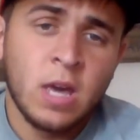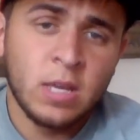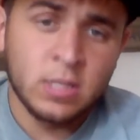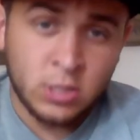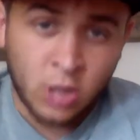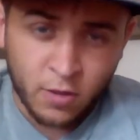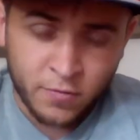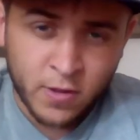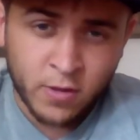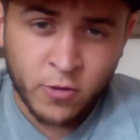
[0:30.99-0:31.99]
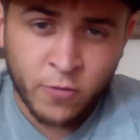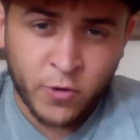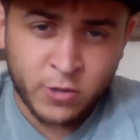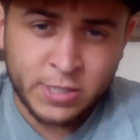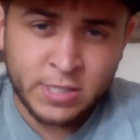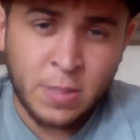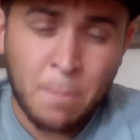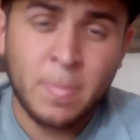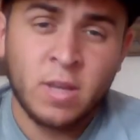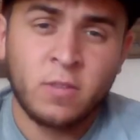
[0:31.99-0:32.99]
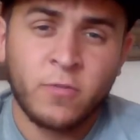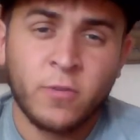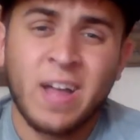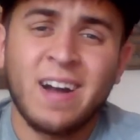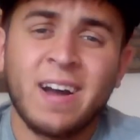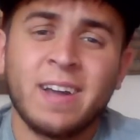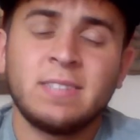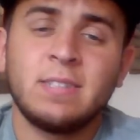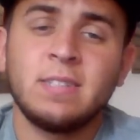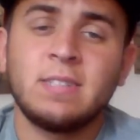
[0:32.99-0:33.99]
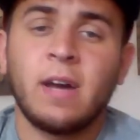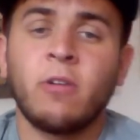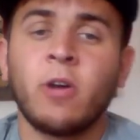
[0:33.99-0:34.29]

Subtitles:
is Dolph Ziggler versus The Miz for the IC title.